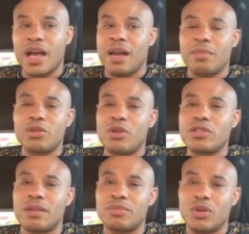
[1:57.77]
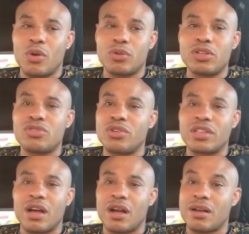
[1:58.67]
And I'm gonna tell you something, all the
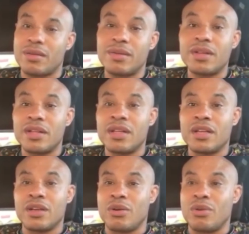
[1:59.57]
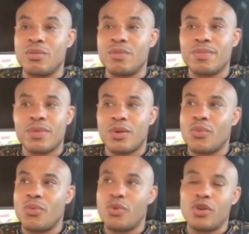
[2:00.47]
street talk, you know,
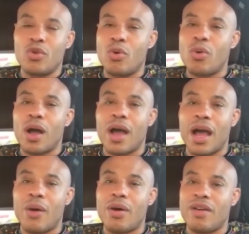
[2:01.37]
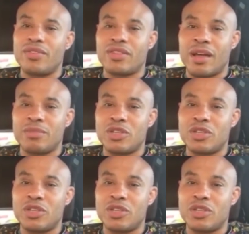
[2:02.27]
we know how every time the